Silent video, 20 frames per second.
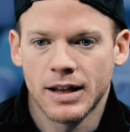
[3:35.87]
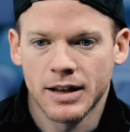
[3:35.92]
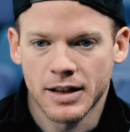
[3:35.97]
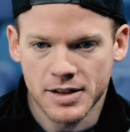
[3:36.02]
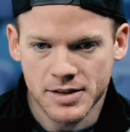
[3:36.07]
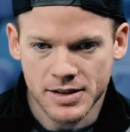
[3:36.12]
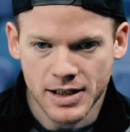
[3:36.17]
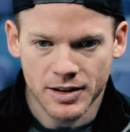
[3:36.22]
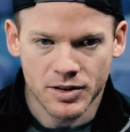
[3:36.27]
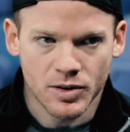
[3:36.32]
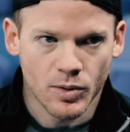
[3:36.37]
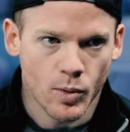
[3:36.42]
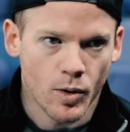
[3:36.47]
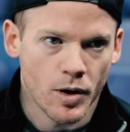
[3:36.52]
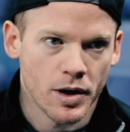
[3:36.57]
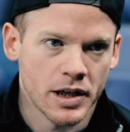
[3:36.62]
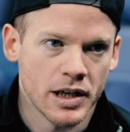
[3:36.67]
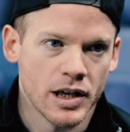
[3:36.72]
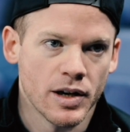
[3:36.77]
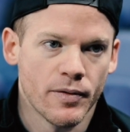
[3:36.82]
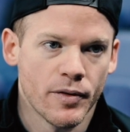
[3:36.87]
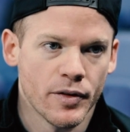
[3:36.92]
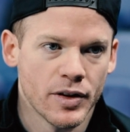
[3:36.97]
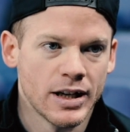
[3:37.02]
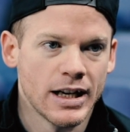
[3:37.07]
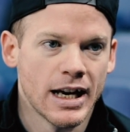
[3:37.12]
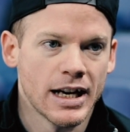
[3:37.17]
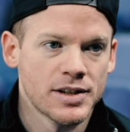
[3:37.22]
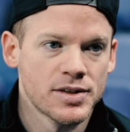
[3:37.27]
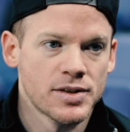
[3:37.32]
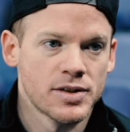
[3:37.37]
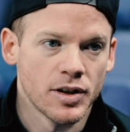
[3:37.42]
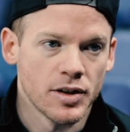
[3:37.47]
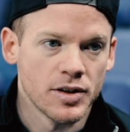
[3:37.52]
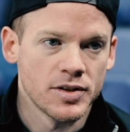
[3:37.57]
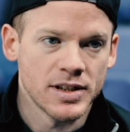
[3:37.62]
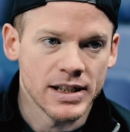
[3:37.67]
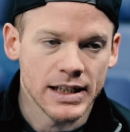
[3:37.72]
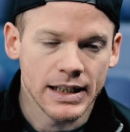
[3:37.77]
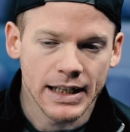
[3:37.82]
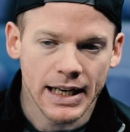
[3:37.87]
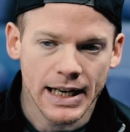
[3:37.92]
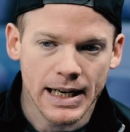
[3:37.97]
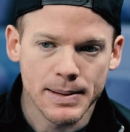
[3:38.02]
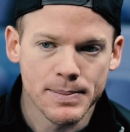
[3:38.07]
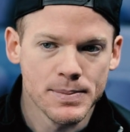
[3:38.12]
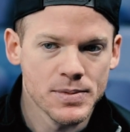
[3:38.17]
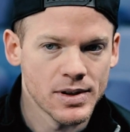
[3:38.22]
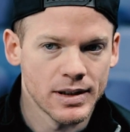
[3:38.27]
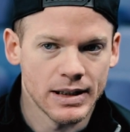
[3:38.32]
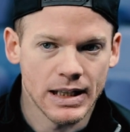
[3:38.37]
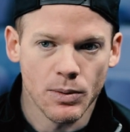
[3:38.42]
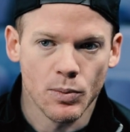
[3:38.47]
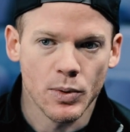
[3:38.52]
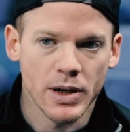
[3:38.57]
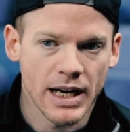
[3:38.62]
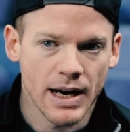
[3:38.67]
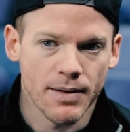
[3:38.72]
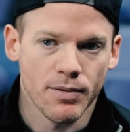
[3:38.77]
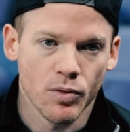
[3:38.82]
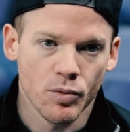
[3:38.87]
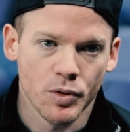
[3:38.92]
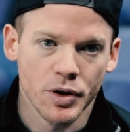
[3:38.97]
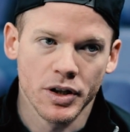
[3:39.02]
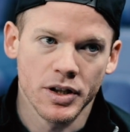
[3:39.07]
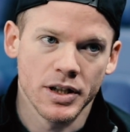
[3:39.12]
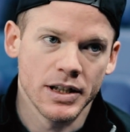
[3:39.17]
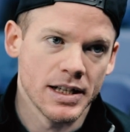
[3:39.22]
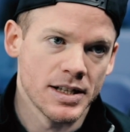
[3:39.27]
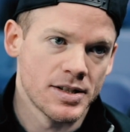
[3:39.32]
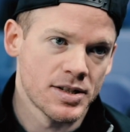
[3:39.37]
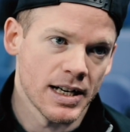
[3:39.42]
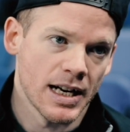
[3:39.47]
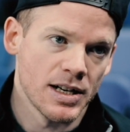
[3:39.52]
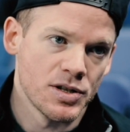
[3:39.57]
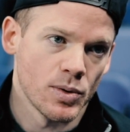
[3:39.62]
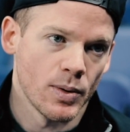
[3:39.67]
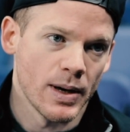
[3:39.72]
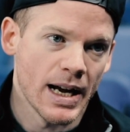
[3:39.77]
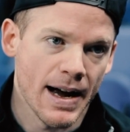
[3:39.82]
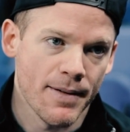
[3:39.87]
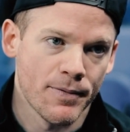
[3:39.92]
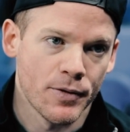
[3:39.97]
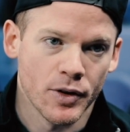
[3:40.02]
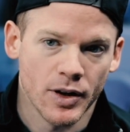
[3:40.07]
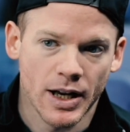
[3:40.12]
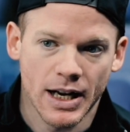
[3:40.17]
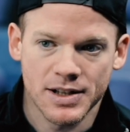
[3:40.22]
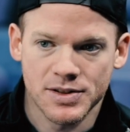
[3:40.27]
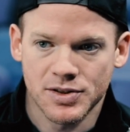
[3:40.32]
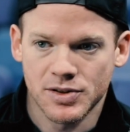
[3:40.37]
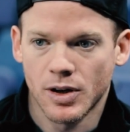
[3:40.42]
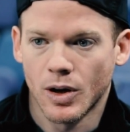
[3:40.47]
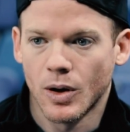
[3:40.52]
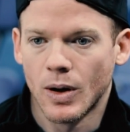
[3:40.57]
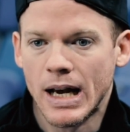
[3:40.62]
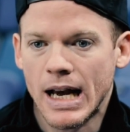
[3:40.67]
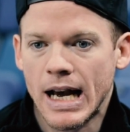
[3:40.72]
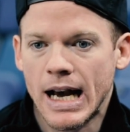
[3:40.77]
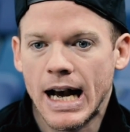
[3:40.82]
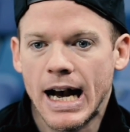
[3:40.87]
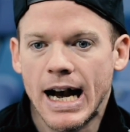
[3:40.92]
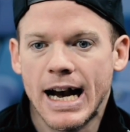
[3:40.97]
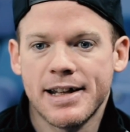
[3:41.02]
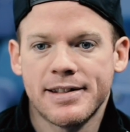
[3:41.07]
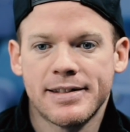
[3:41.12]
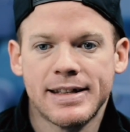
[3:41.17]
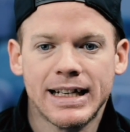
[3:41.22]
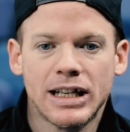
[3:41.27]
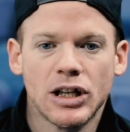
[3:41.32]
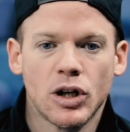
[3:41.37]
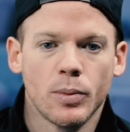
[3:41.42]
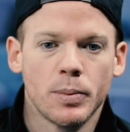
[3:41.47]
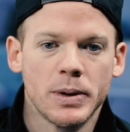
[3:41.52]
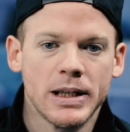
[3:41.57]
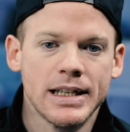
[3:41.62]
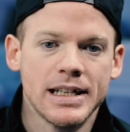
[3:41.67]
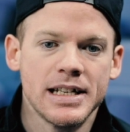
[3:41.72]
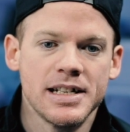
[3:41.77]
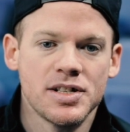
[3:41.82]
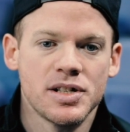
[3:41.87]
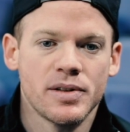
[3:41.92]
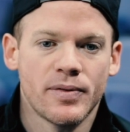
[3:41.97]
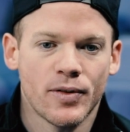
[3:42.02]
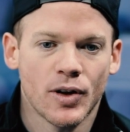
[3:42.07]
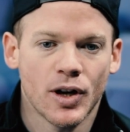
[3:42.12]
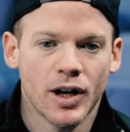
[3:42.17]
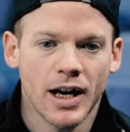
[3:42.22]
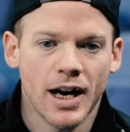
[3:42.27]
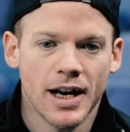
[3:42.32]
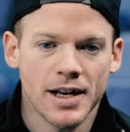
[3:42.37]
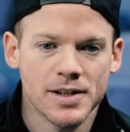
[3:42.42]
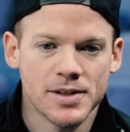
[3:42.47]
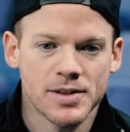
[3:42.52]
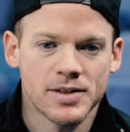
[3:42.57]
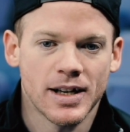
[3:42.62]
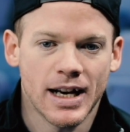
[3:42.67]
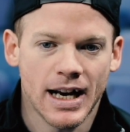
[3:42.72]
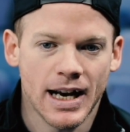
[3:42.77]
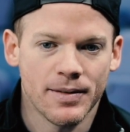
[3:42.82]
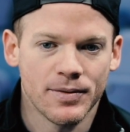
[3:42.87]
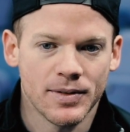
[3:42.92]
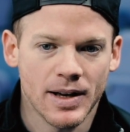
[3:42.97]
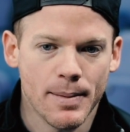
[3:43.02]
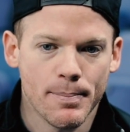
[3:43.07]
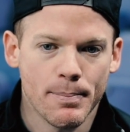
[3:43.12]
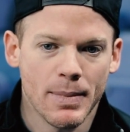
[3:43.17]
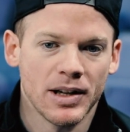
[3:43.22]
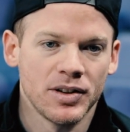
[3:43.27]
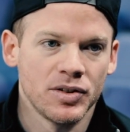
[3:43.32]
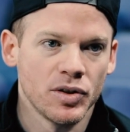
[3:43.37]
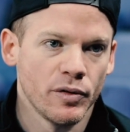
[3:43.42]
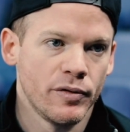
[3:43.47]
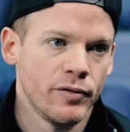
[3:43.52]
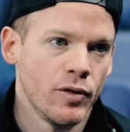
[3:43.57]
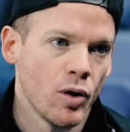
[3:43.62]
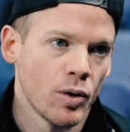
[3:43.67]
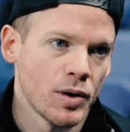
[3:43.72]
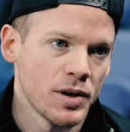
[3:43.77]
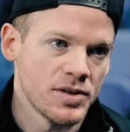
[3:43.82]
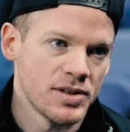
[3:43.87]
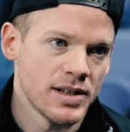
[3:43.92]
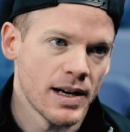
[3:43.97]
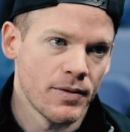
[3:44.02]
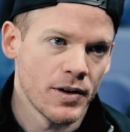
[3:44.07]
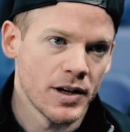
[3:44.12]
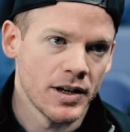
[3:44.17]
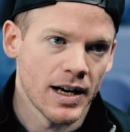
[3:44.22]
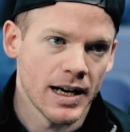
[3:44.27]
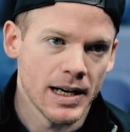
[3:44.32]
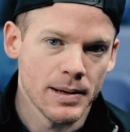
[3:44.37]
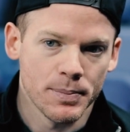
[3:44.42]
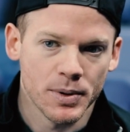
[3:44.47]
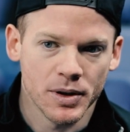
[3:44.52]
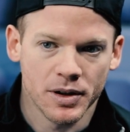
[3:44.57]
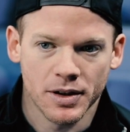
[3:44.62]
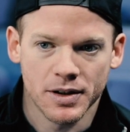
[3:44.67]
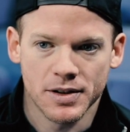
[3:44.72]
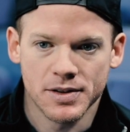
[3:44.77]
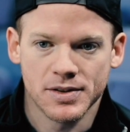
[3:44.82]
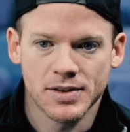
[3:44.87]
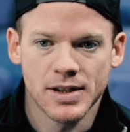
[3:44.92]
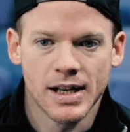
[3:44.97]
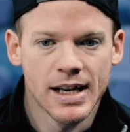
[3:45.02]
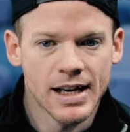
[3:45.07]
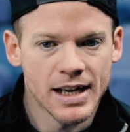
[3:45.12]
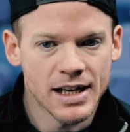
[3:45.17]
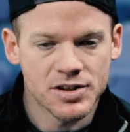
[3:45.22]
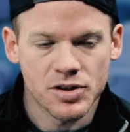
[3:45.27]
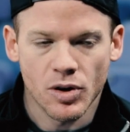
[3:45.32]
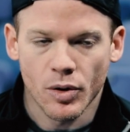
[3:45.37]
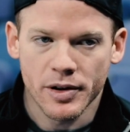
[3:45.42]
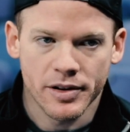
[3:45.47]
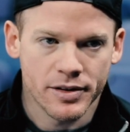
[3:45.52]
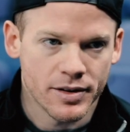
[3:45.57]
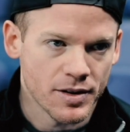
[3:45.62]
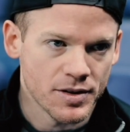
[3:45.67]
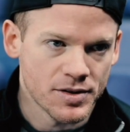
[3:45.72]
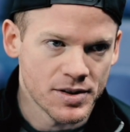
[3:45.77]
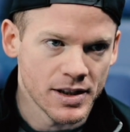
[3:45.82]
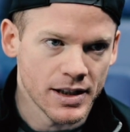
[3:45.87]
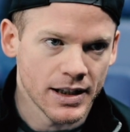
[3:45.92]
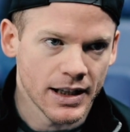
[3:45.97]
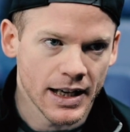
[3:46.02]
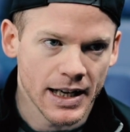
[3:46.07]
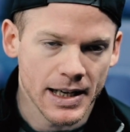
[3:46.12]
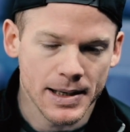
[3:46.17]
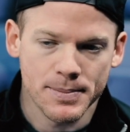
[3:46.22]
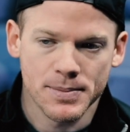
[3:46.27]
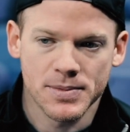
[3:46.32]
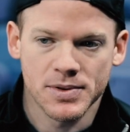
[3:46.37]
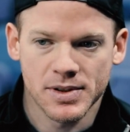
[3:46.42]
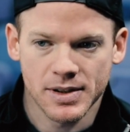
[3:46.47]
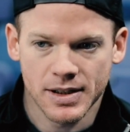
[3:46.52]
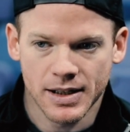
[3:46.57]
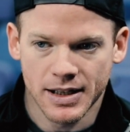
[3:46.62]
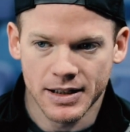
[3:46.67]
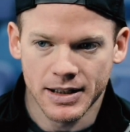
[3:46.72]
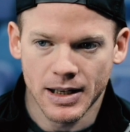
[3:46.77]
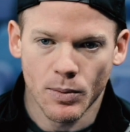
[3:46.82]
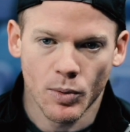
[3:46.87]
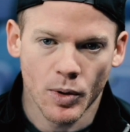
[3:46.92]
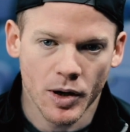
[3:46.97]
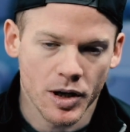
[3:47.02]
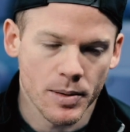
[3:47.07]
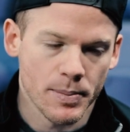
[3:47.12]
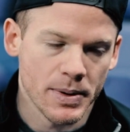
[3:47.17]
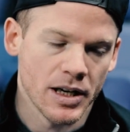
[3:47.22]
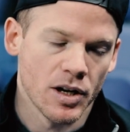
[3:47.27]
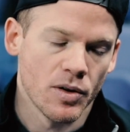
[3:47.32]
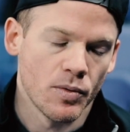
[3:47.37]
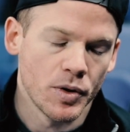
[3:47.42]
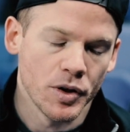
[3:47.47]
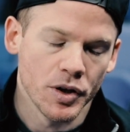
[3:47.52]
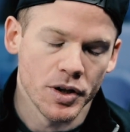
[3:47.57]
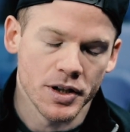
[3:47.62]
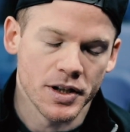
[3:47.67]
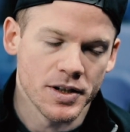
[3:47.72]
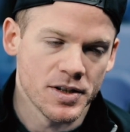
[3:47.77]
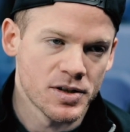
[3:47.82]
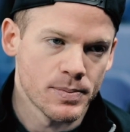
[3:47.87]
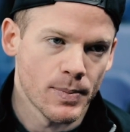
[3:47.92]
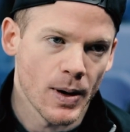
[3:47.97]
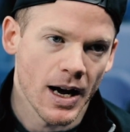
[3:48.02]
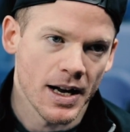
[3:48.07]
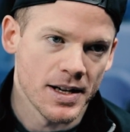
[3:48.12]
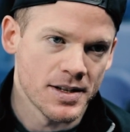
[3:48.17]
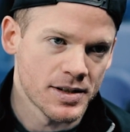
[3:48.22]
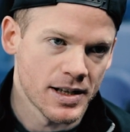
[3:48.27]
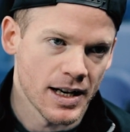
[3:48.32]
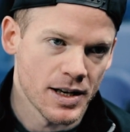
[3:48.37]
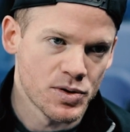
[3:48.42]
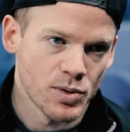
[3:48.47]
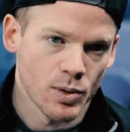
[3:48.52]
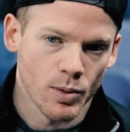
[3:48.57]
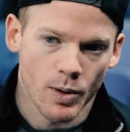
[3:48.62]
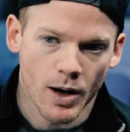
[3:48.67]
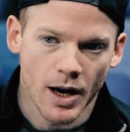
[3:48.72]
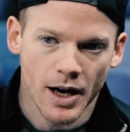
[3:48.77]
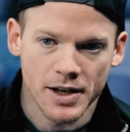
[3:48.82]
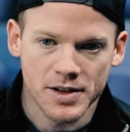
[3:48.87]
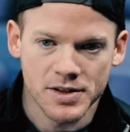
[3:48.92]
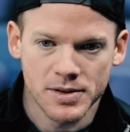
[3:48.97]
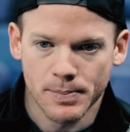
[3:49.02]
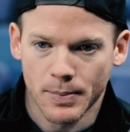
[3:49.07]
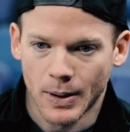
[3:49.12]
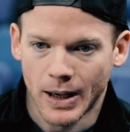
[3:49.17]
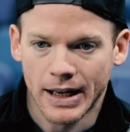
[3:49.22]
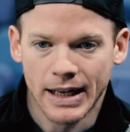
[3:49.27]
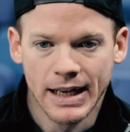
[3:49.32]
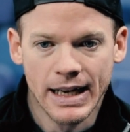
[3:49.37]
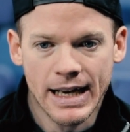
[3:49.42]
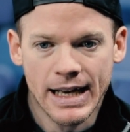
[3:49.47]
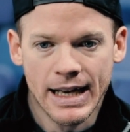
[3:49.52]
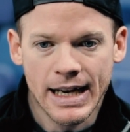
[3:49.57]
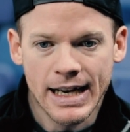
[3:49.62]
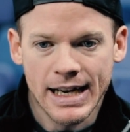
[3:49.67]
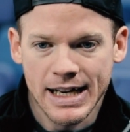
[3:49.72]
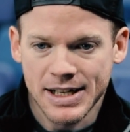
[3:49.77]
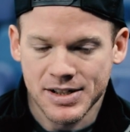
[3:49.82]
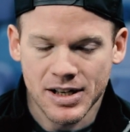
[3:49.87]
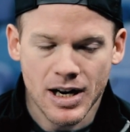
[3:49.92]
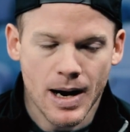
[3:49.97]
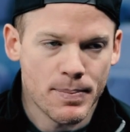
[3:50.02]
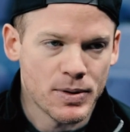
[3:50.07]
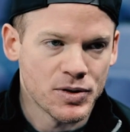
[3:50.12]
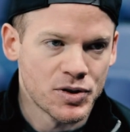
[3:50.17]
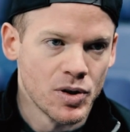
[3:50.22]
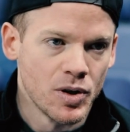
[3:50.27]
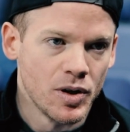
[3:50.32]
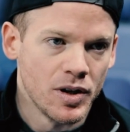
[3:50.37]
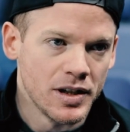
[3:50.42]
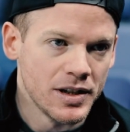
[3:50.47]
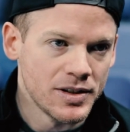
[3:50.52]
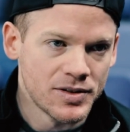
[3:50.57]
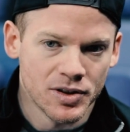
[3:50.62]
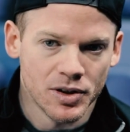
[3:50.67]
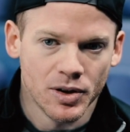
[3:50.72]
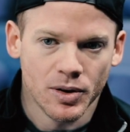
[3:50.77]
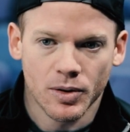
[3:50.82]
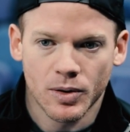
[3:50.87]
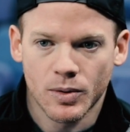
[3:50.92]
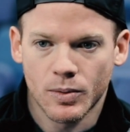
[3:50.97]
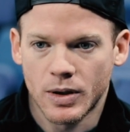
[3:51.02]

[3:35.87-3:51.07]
Let's get to work here for the next 13 games, and then we have a really good schedule after that. So I think it'll be easy for guys to have that mental focus every night, because it's only 13 games, and then we're going to be in a really good spot schedule-wise. But it's an opportunity too.